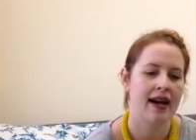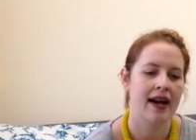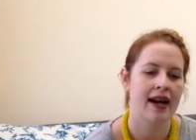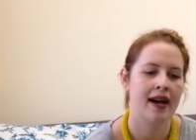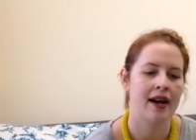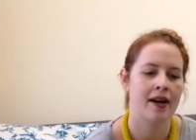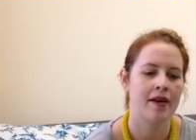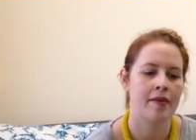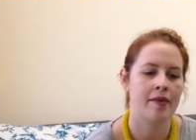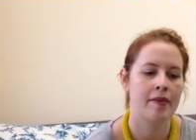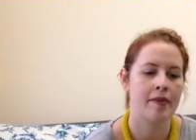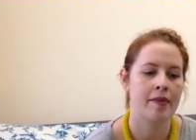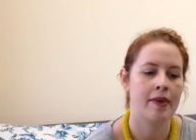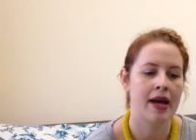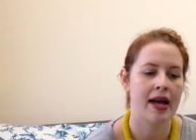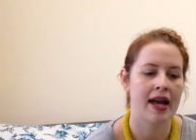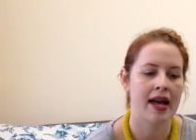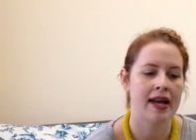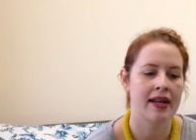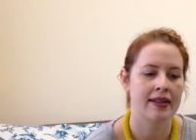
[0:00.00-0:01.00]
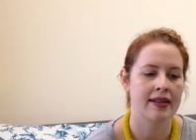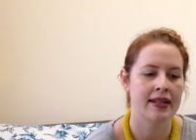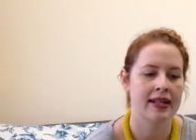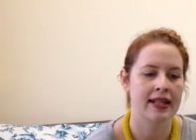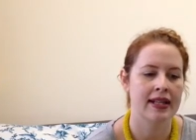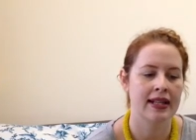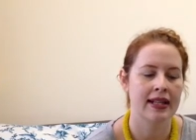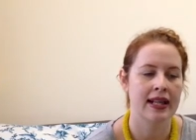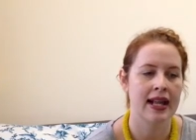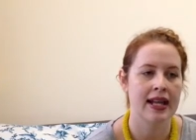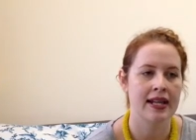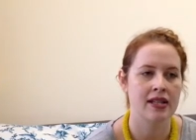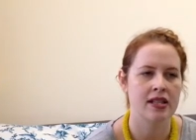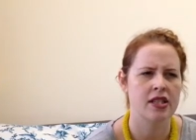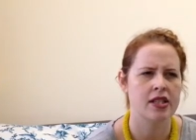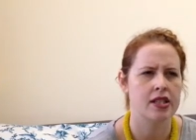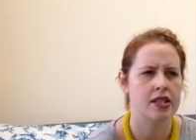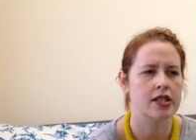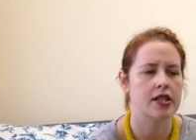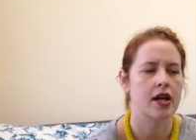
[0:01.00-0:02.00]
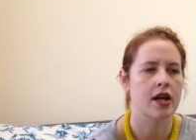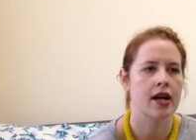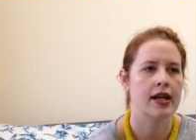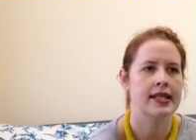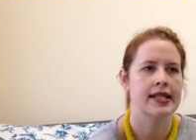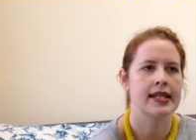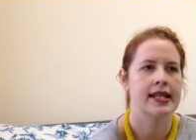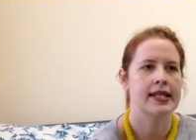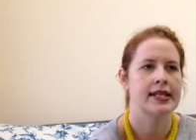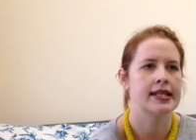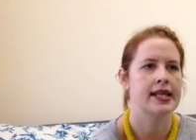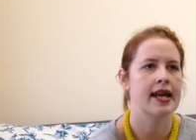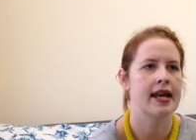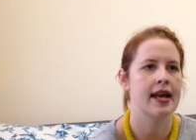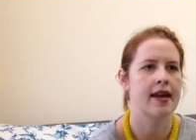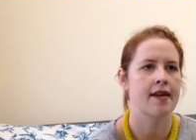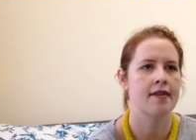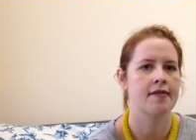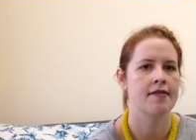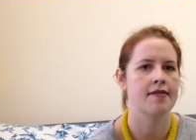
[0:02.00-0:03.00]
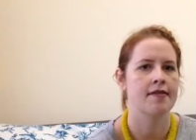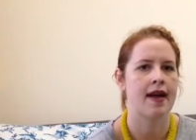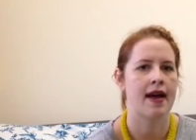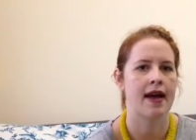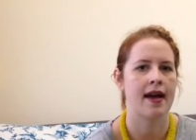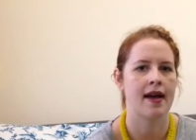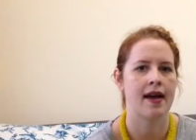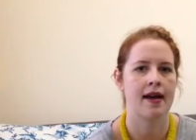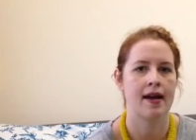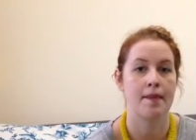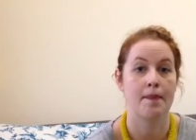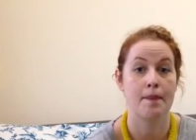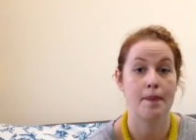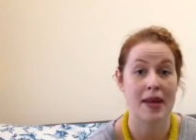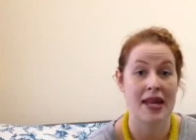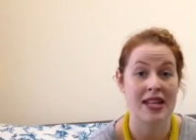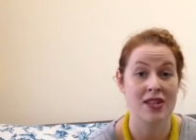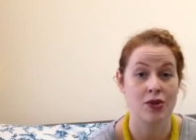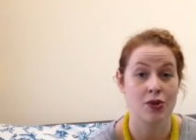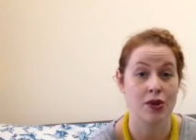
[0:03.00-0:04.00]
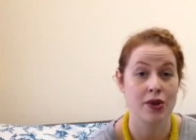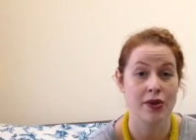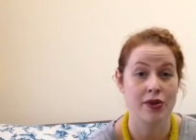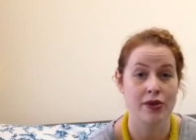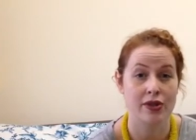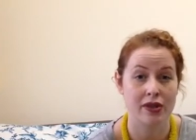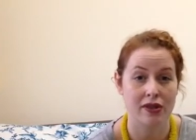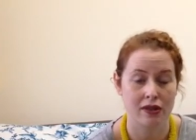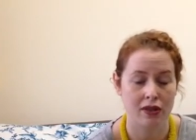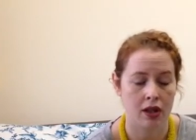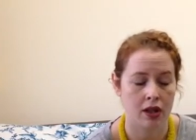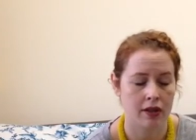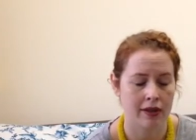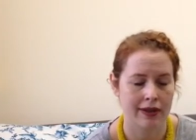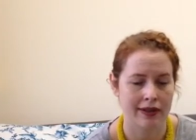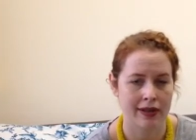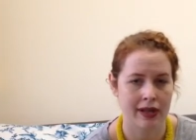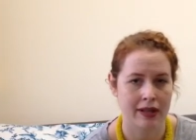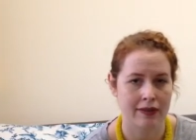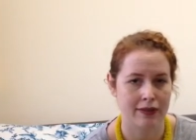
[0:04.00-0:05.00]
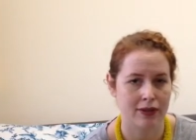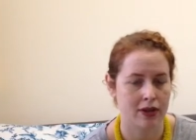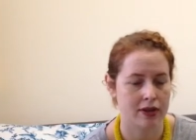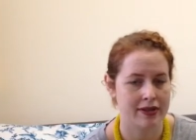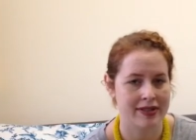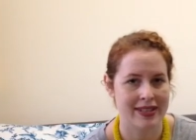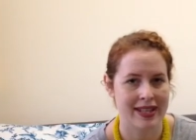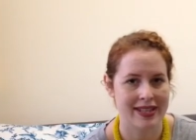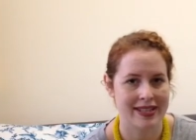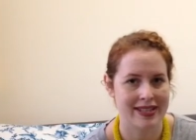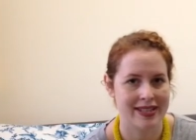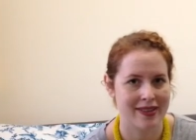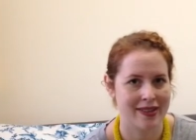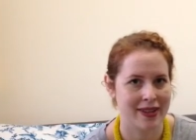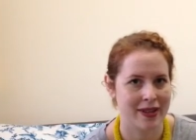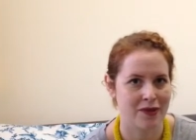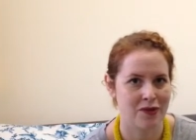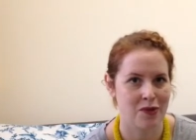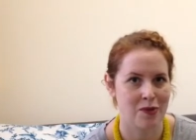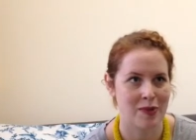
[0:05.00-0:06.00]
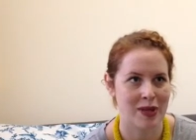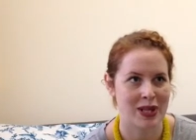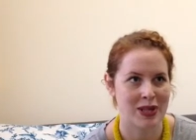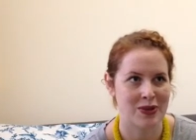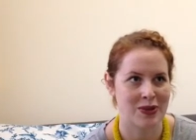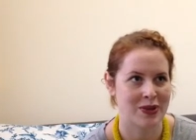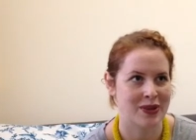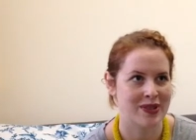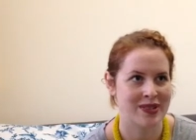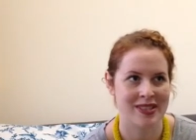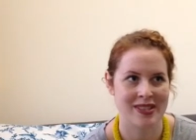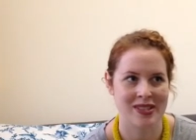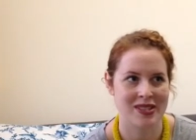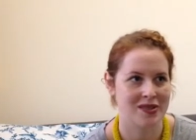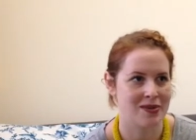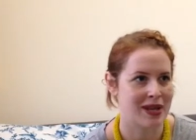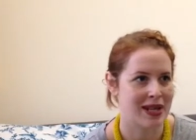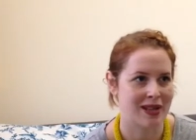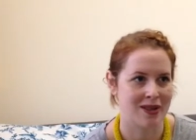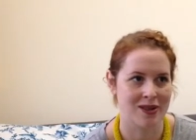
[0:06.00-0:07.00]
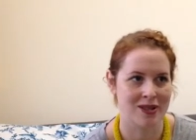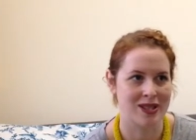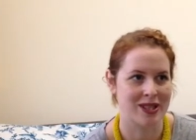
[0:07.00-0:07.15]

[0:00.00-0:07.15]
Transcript: Um, and then lunch, I tend to have uh, beetroot. I, have got such a thing for beetroot since weight loss